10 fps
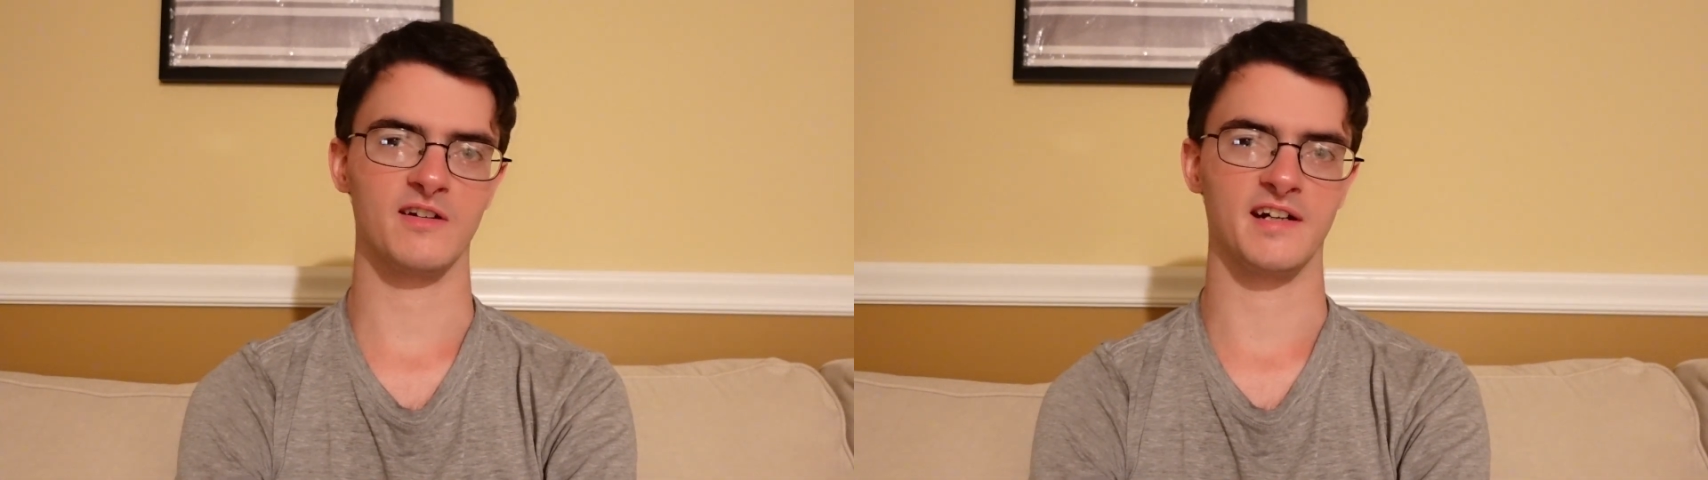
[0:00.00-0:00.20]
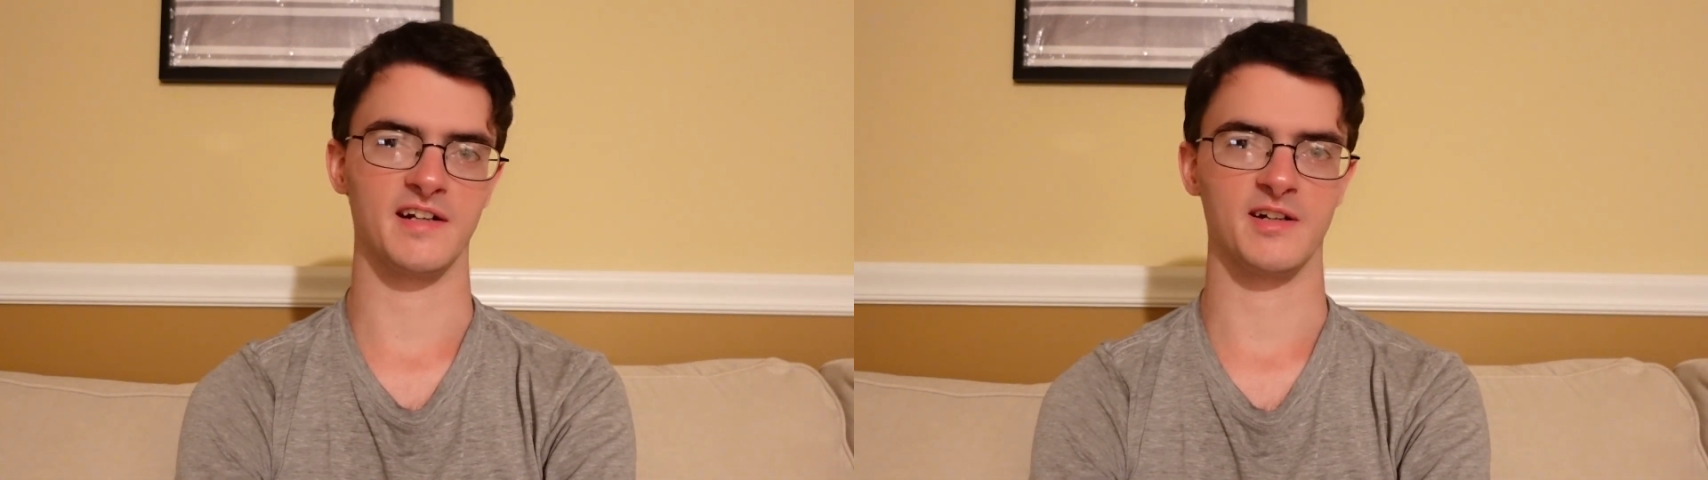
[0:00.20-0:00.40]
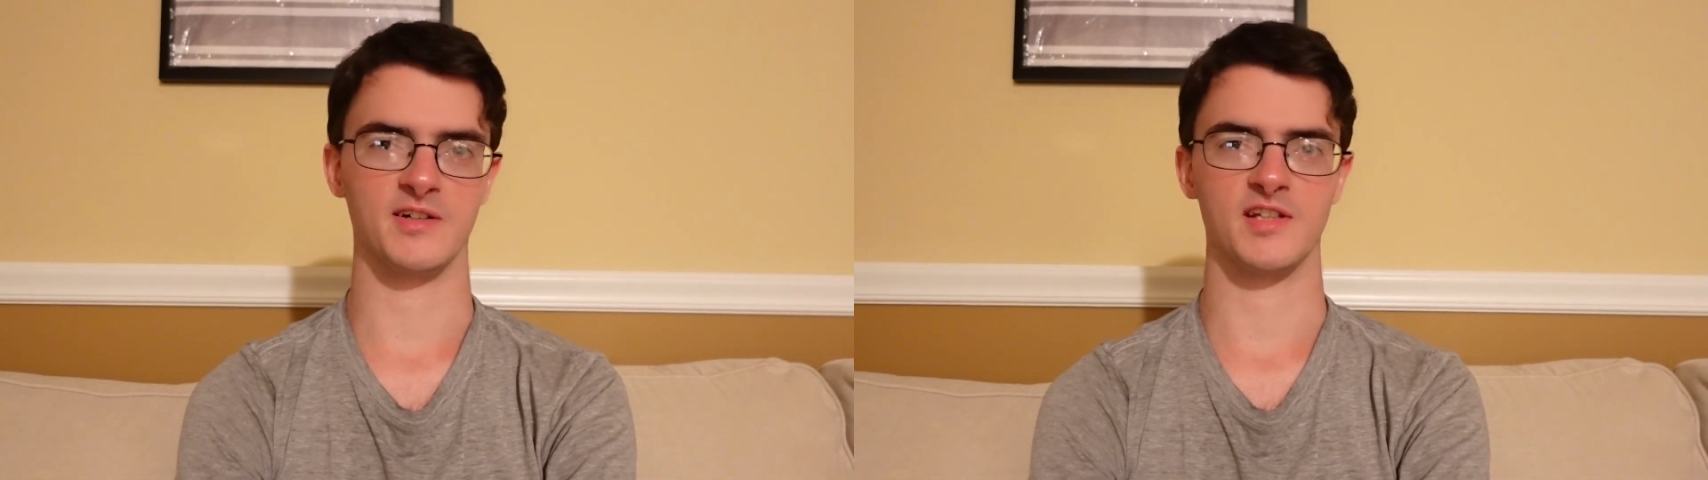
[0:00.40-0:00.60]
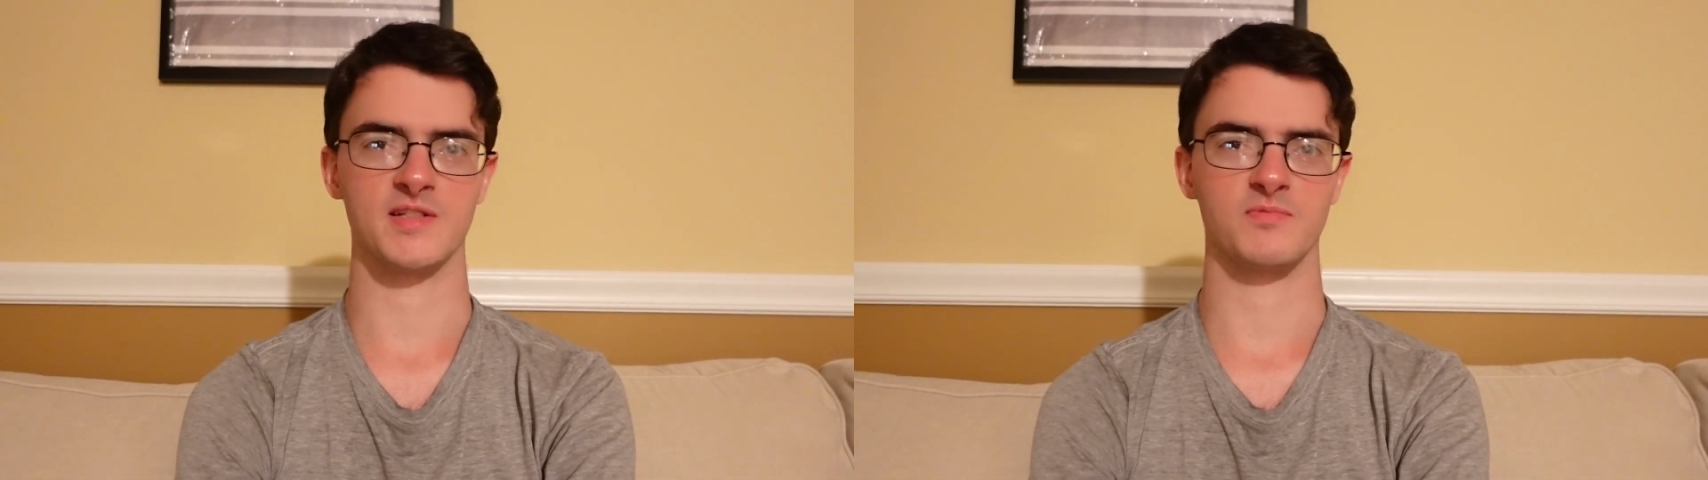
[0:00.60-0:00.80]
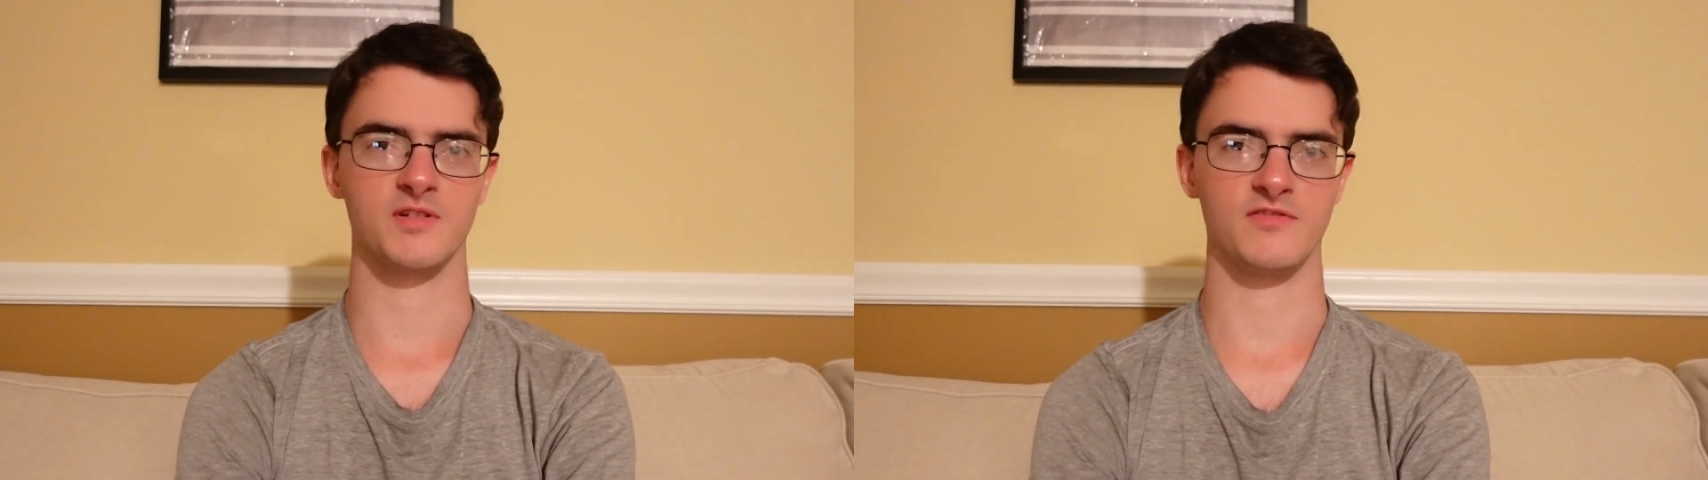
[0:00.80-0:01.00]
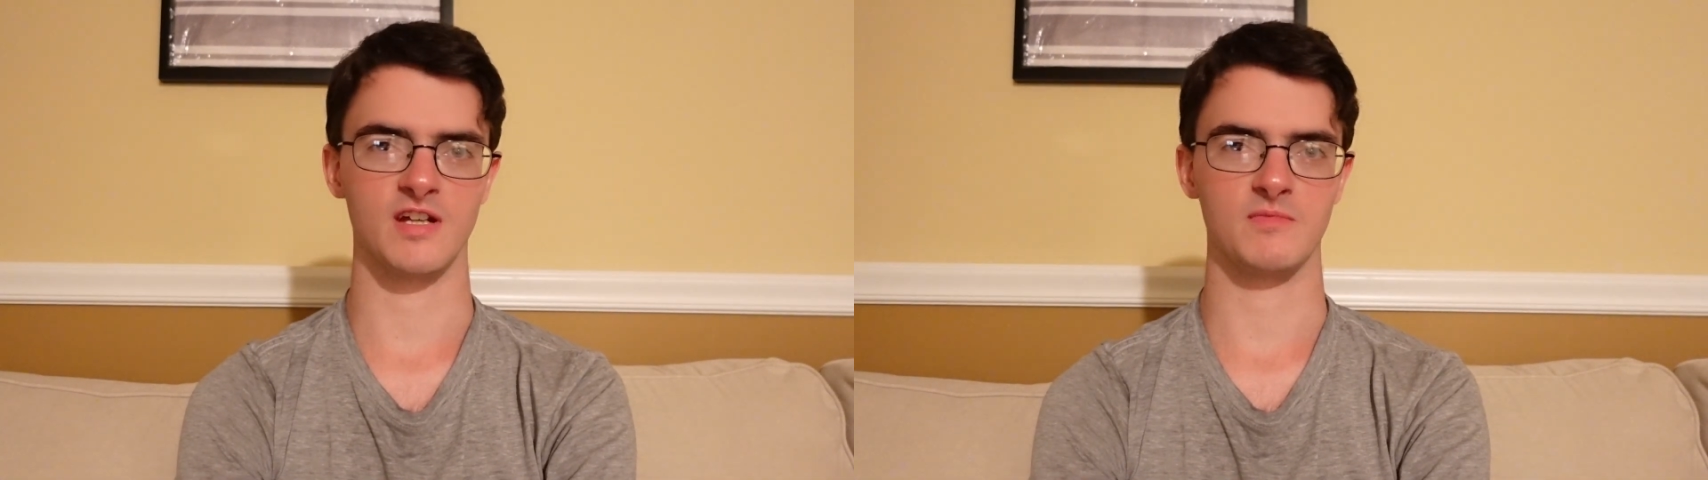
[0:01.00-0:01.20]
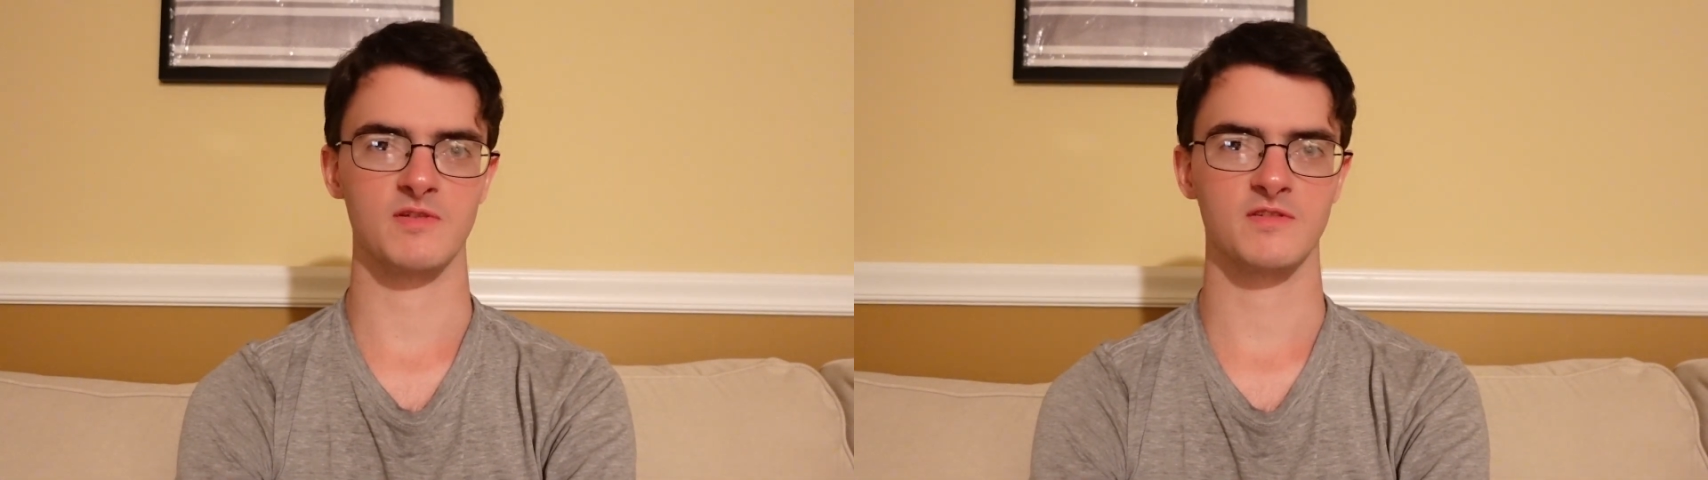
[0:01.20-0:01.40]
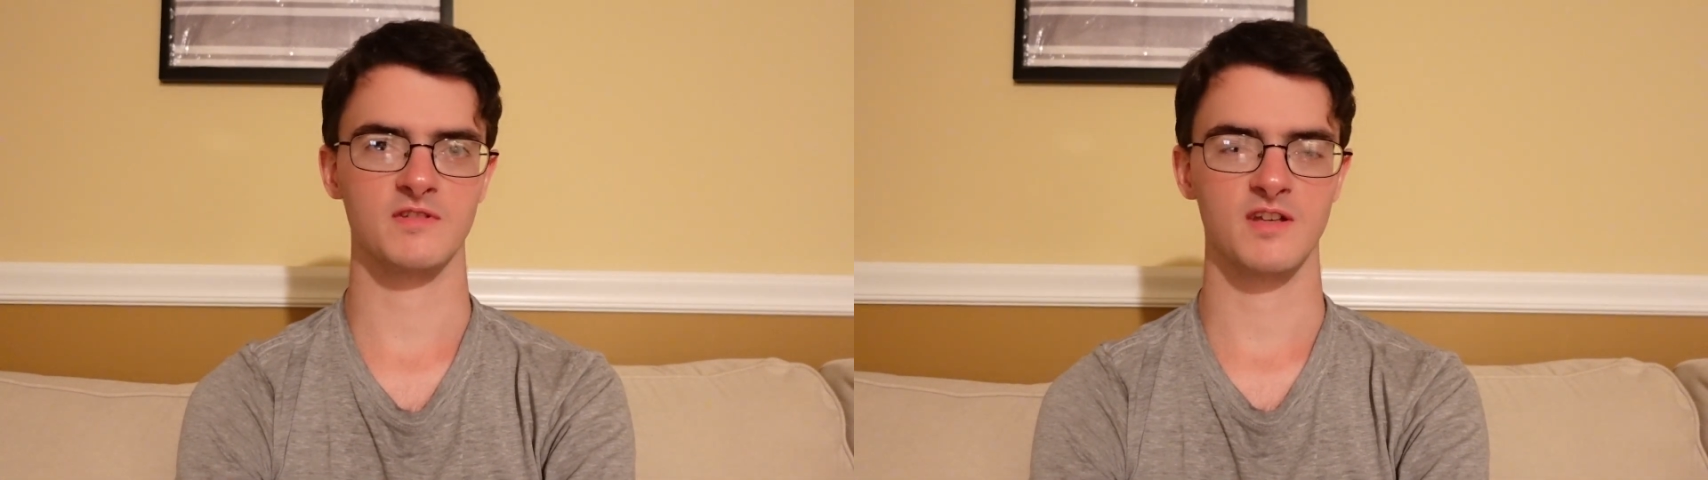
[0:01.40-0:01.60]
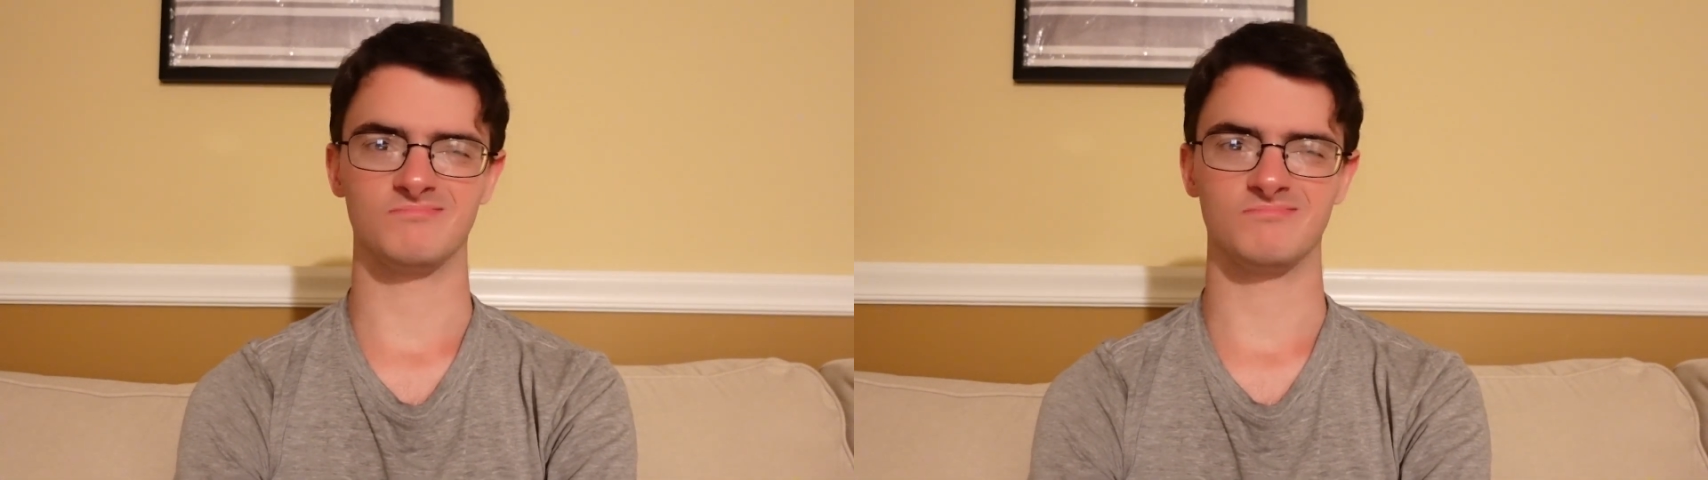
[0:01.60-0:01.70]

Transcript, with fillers: and I heard that's pretty famous.